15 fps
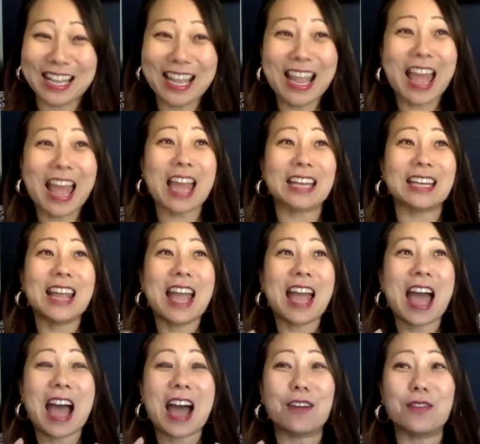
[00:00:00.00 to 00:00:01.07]
and
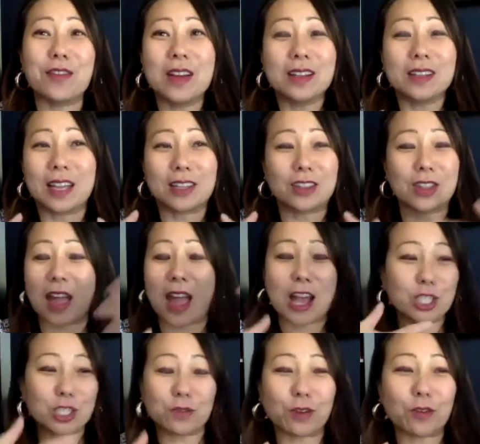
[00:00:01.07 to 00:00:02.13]
have like the
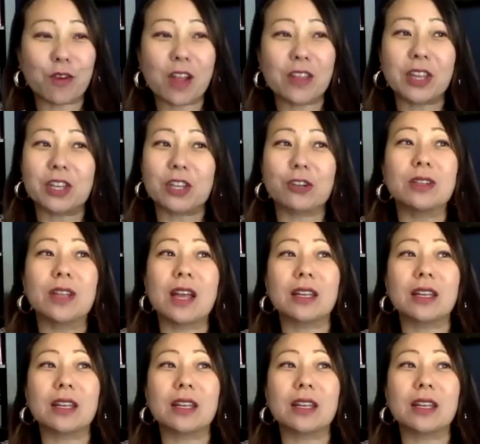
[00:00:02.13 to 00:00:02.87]
extrovert friend that you're like,